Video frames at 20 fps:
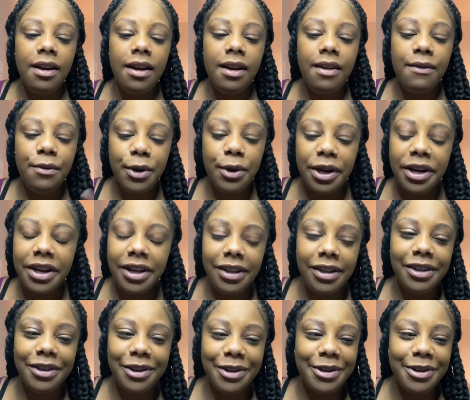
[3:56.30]
4-Color
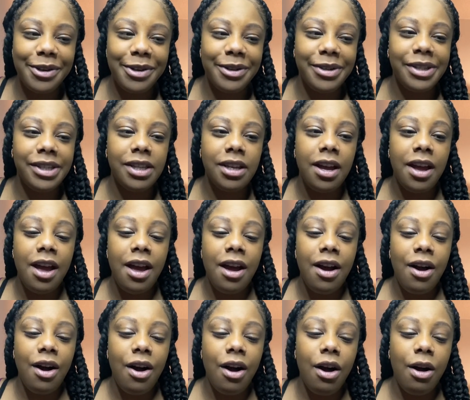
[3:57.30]
Girls,
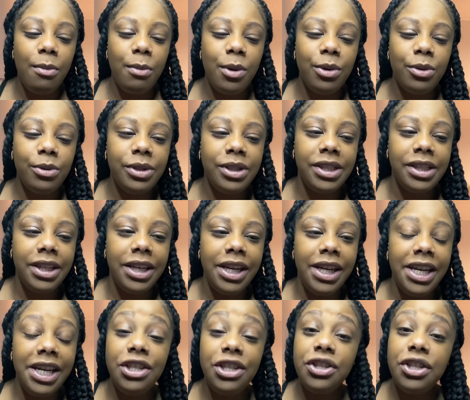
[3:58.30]
almost
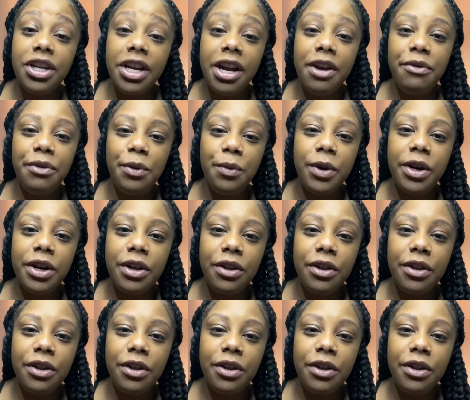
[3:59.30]
each and every one of